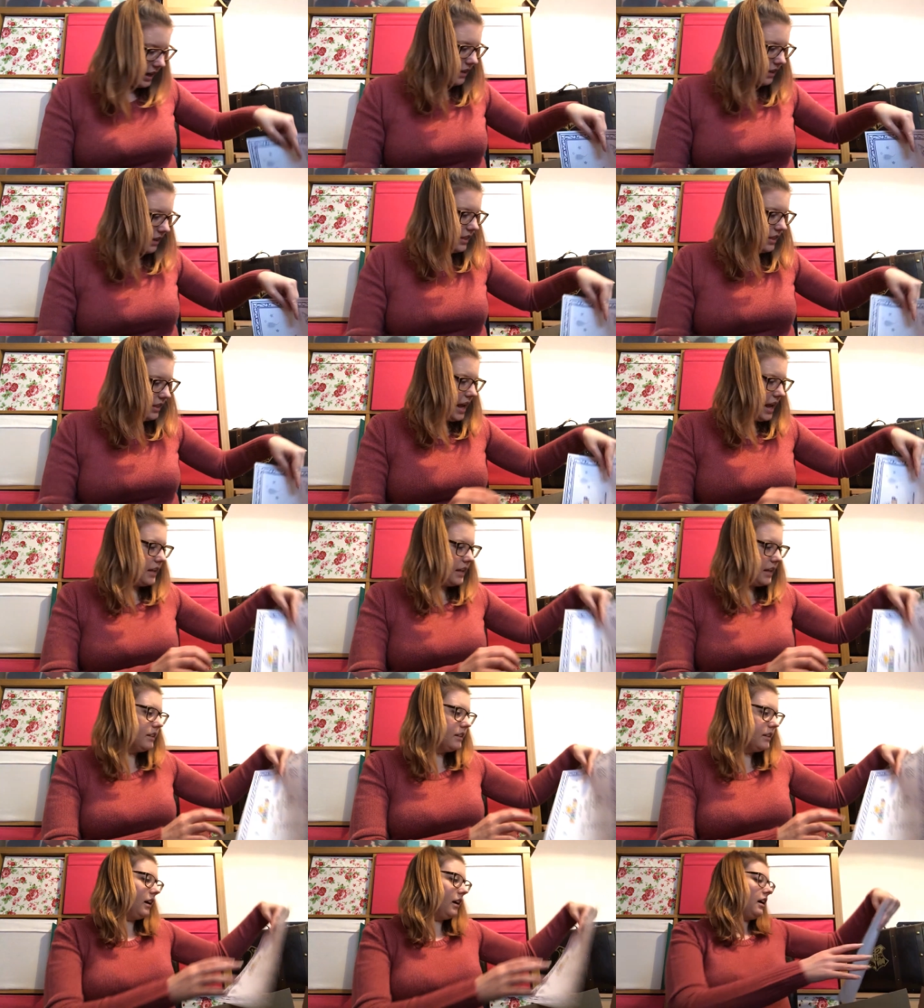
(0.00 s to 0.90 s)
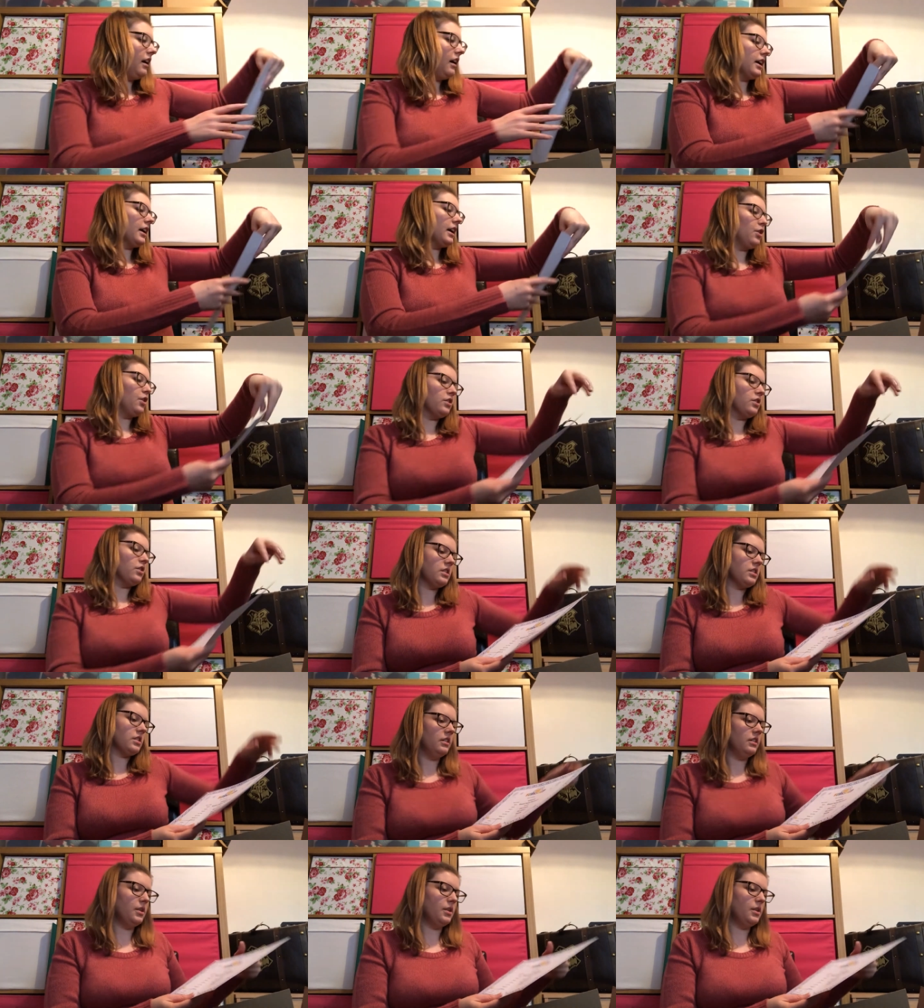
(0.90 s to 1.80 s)
And then I
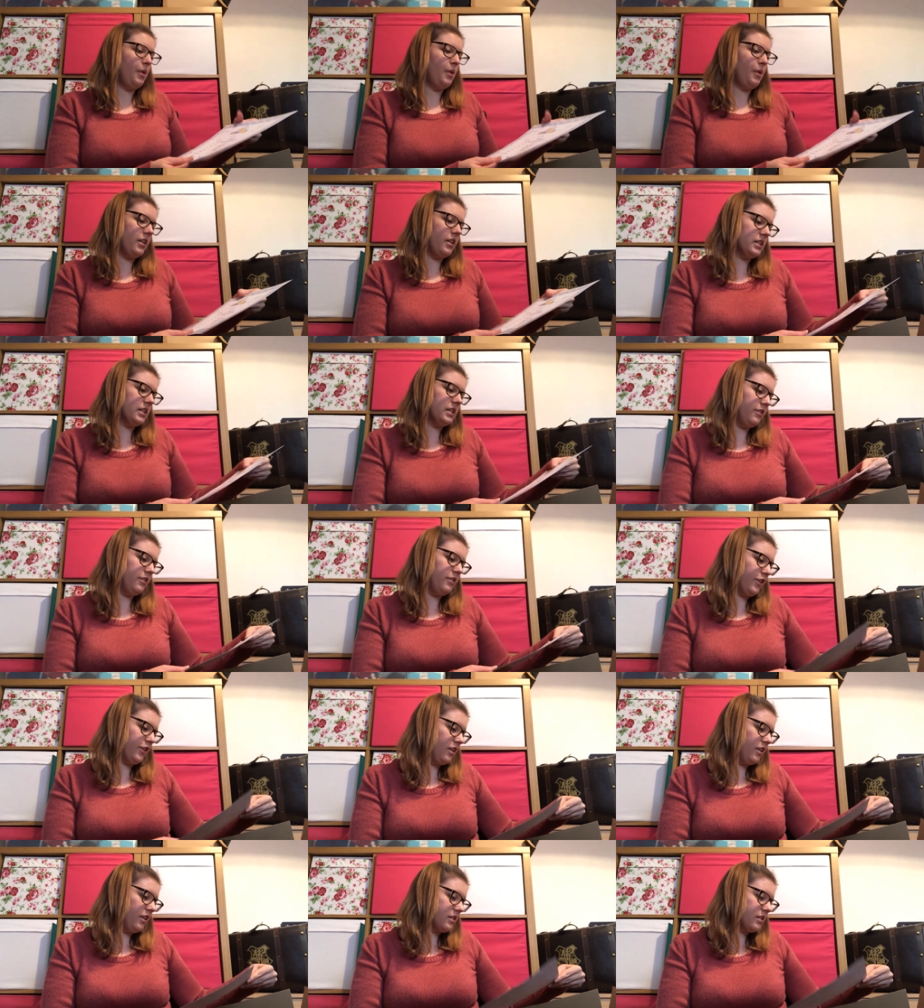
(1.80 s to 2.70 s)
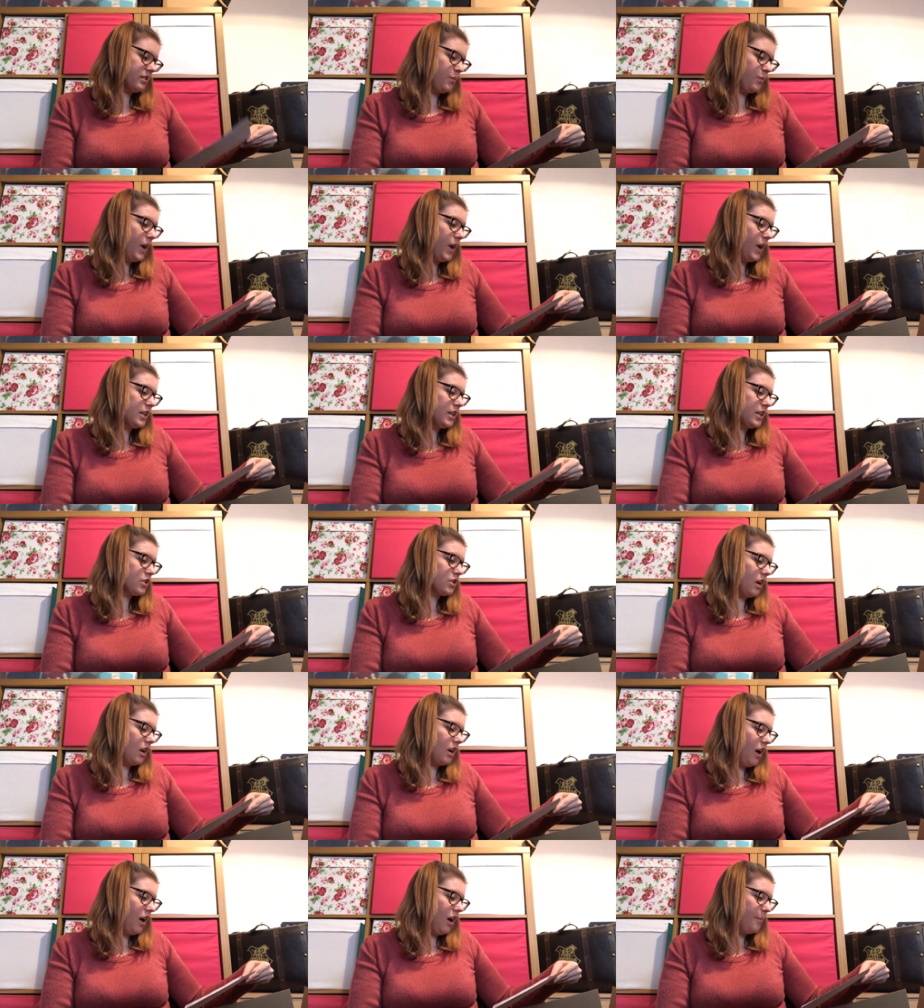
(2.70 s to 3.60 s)
got the birth certificate,
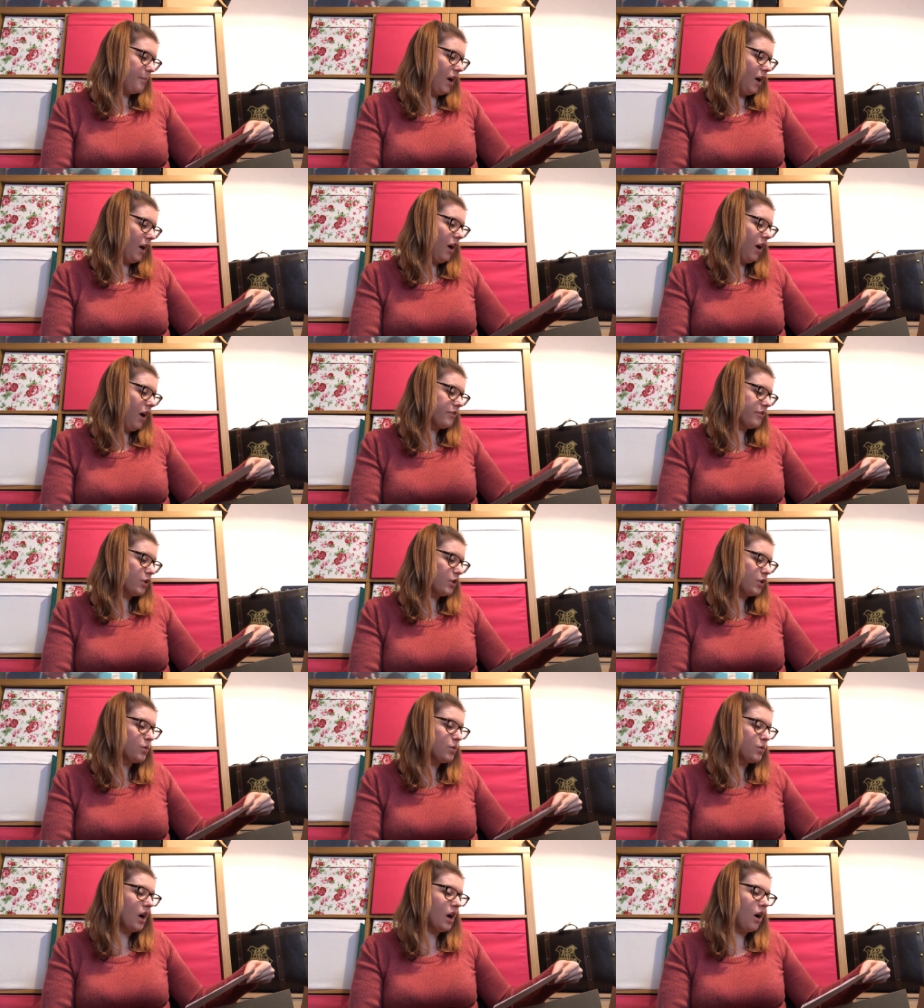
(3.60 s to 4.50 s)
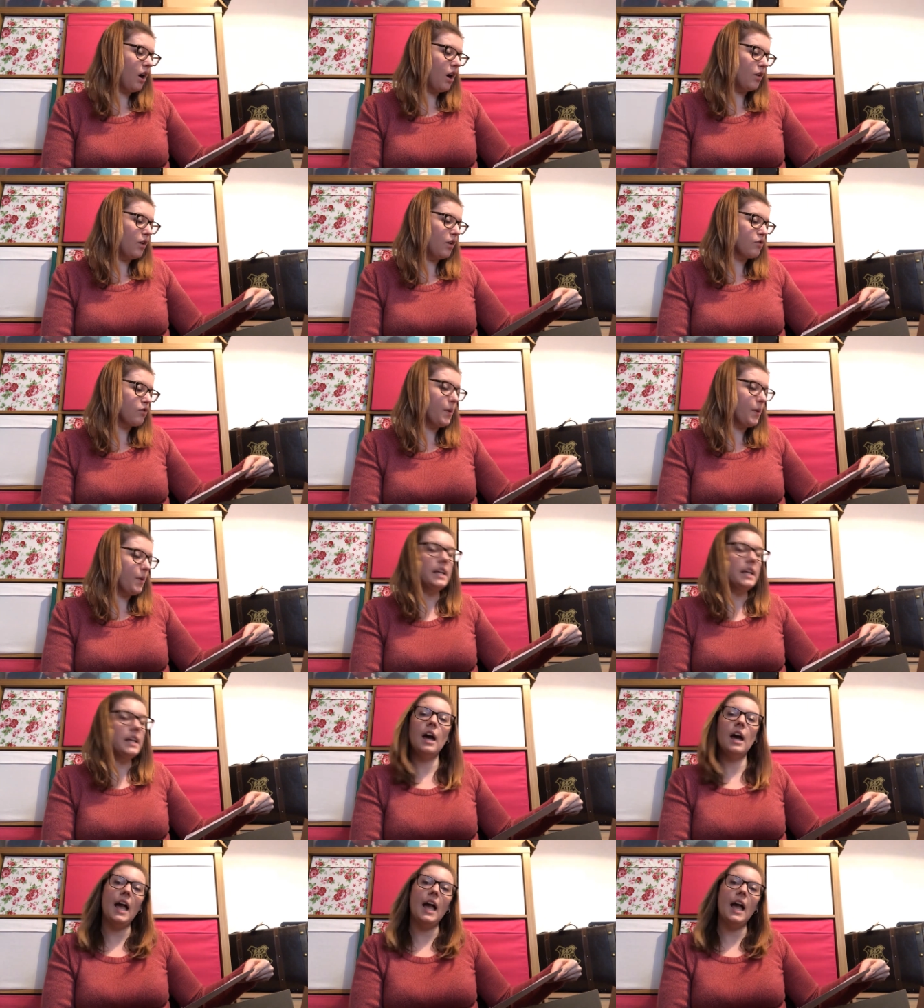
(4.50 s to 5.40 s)
which um, I've called her
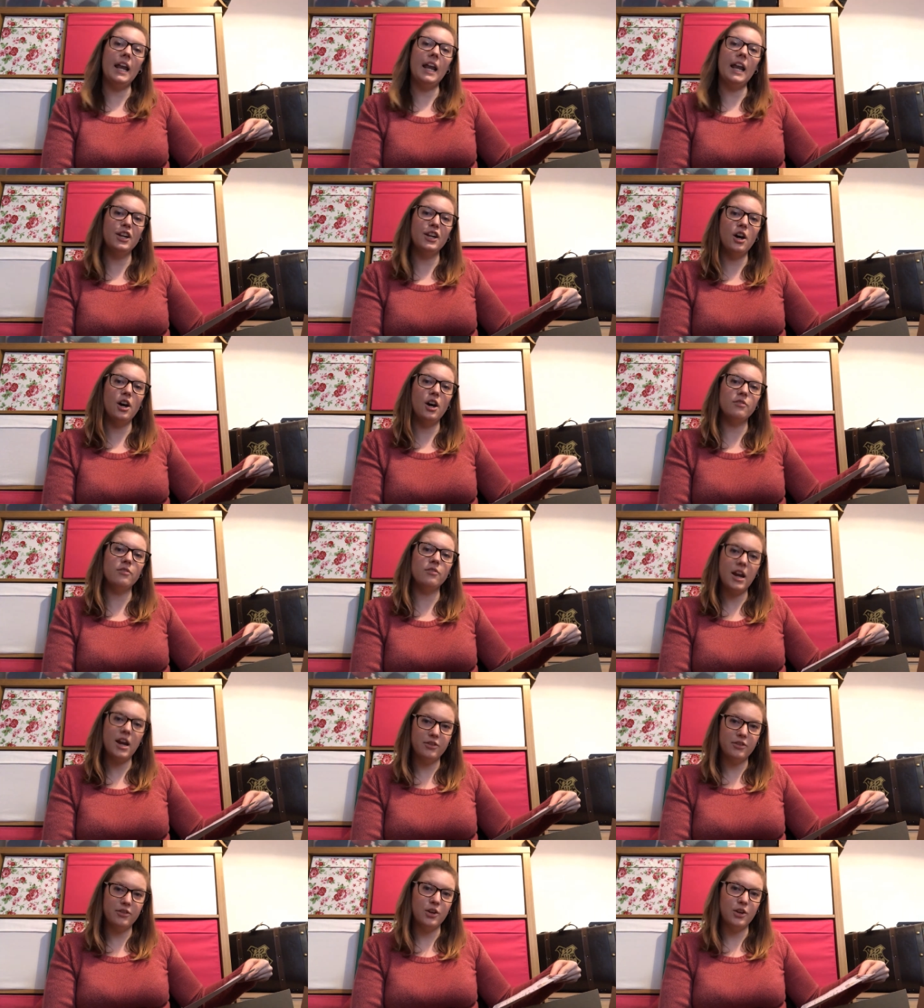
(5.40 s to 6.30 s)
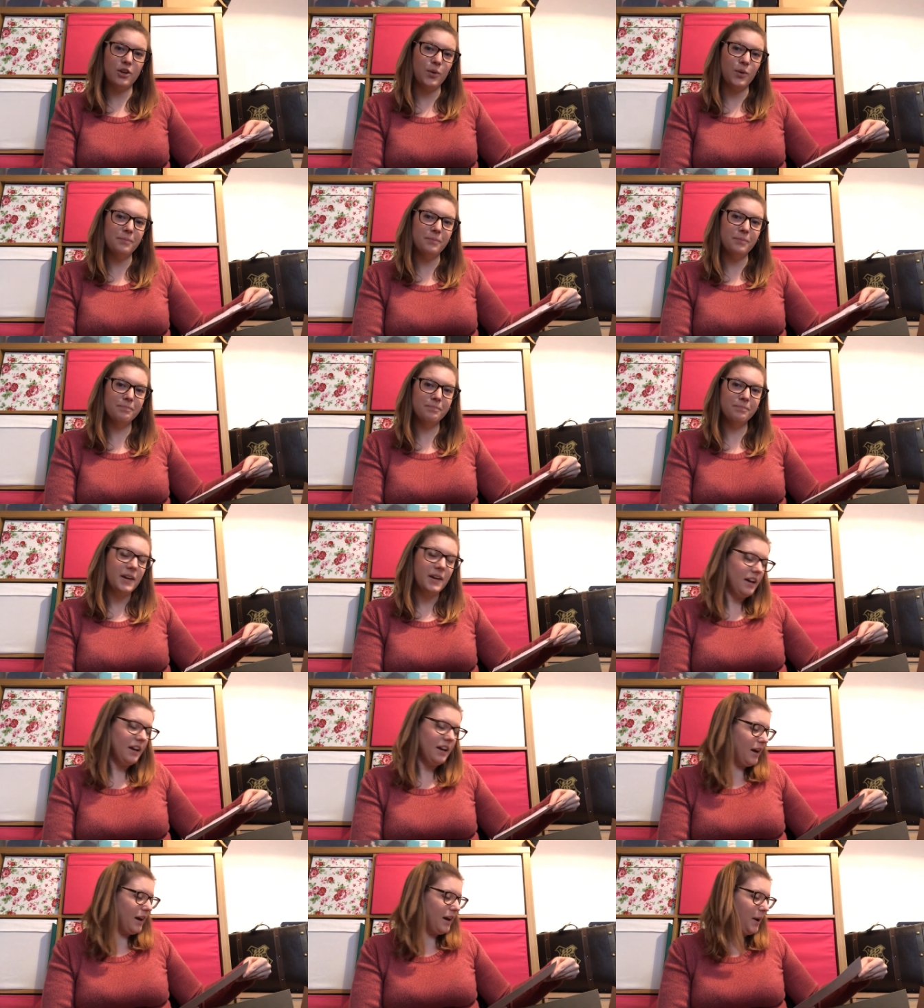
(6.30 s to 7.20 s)
Rowena Helena Ravenclaw
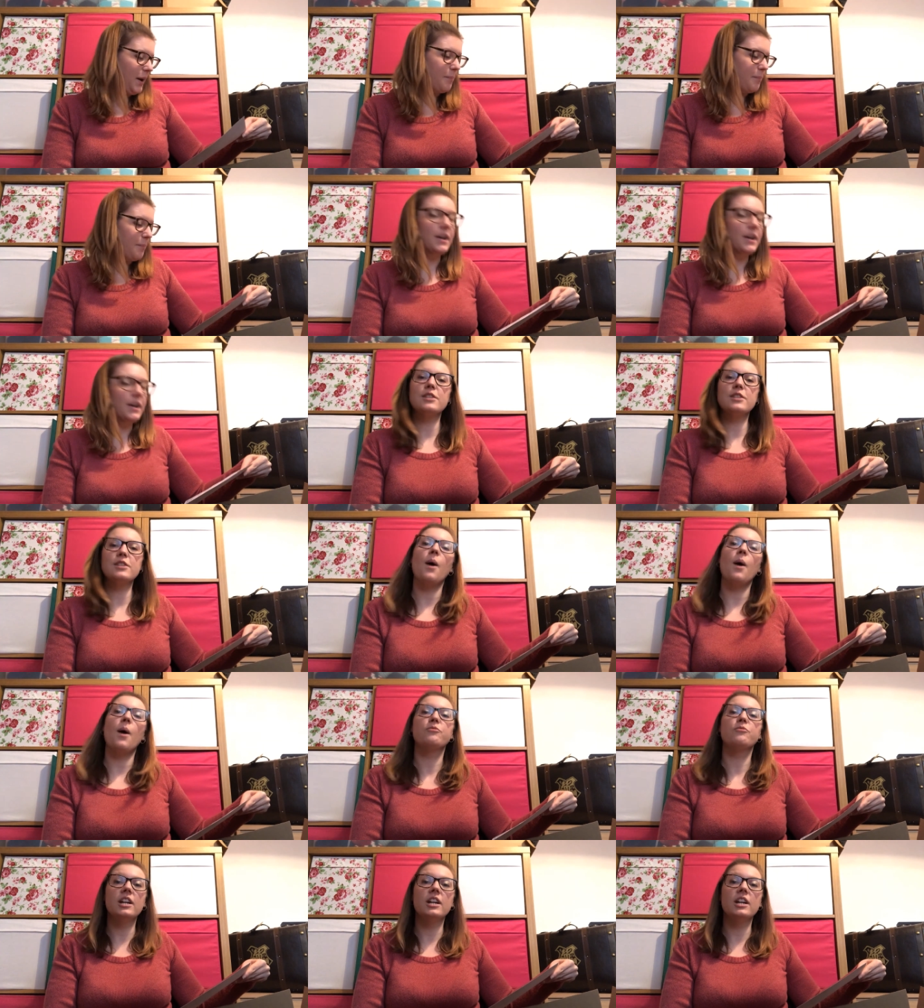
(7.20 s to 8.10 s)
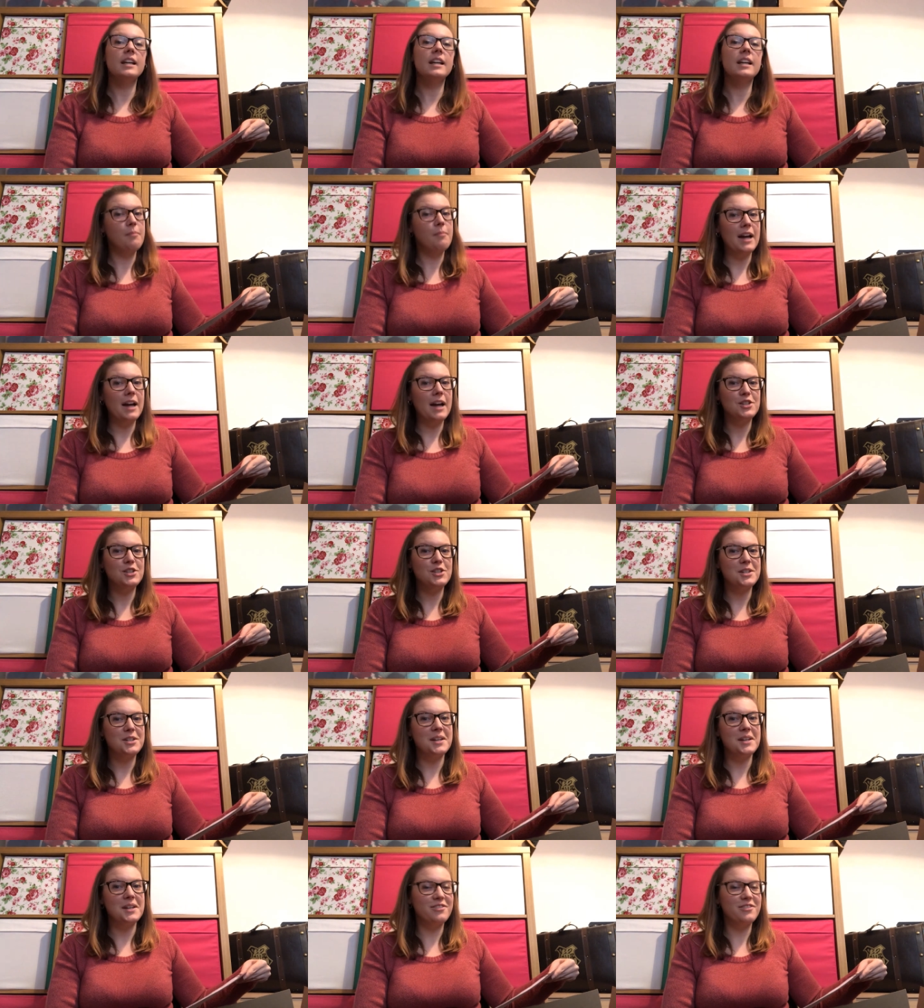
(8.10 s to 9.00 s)
um, because I'm really
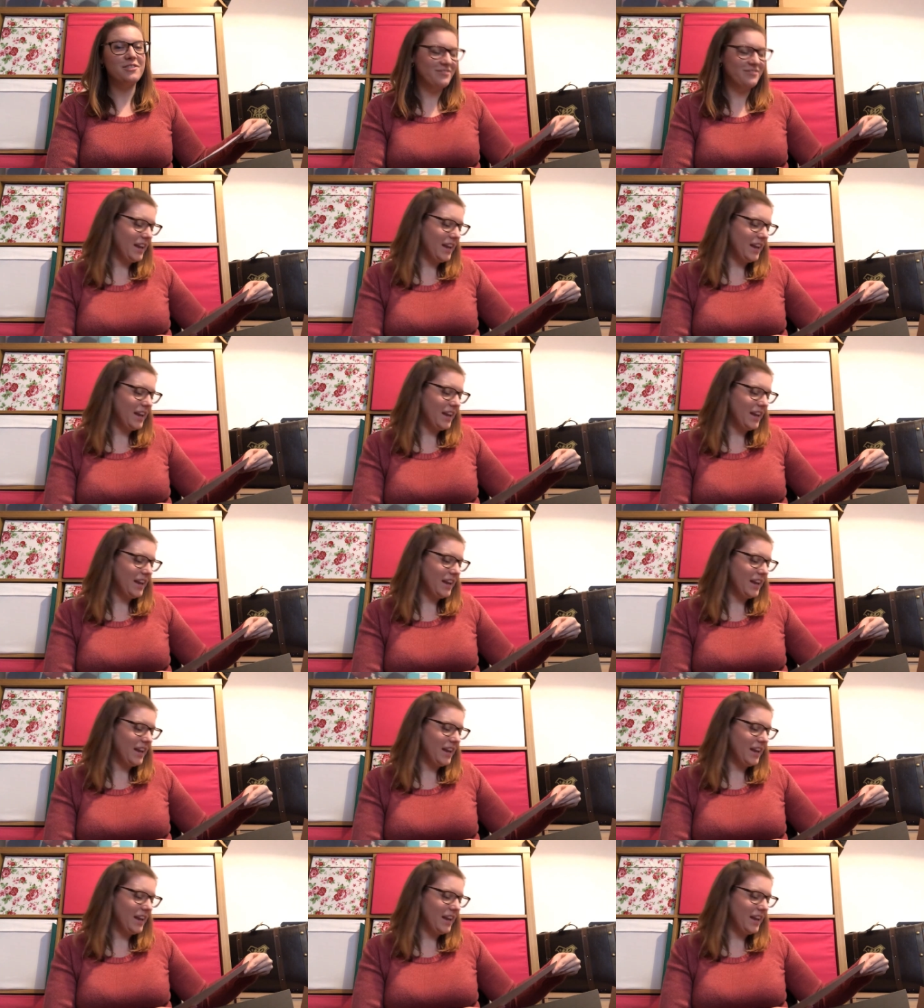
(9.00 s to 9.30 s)
imaginative.